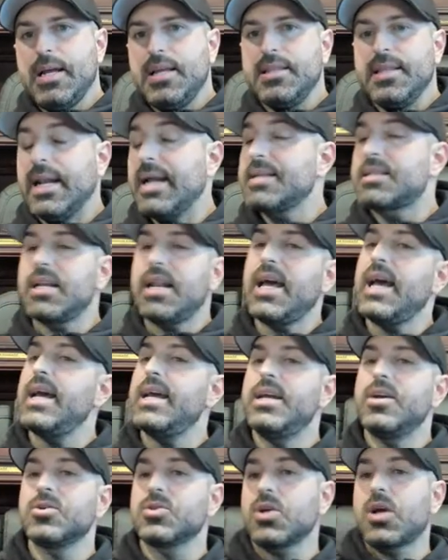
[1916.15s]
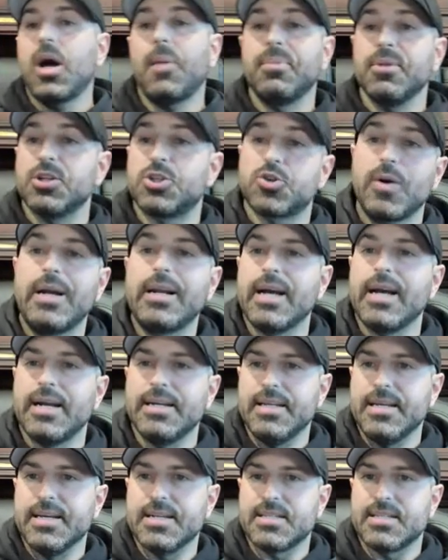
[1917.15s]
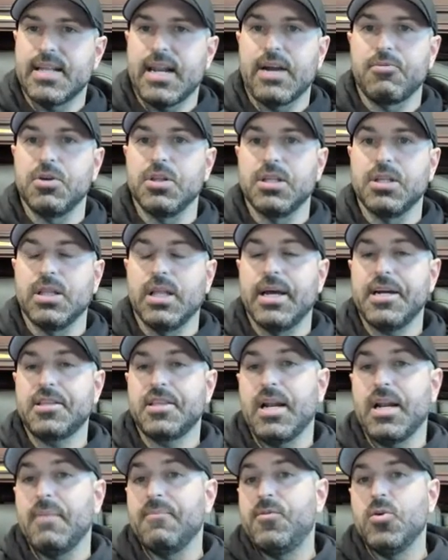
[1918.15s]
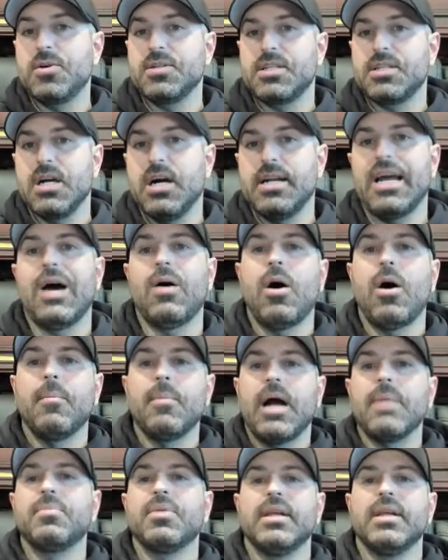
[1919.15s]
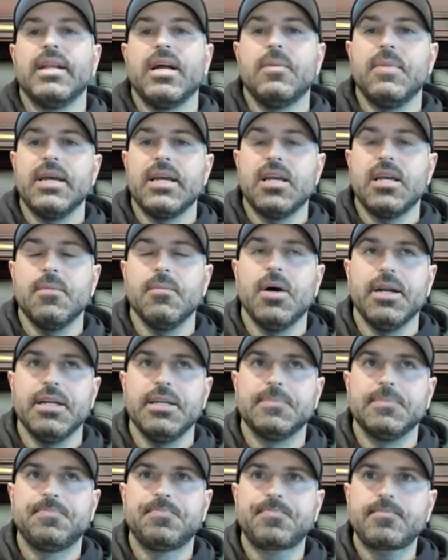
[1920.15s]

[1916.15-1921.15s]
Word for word: Then I said, hey, here's a couple of trade ideas that I really like that I'm focusing on how I plan on making money.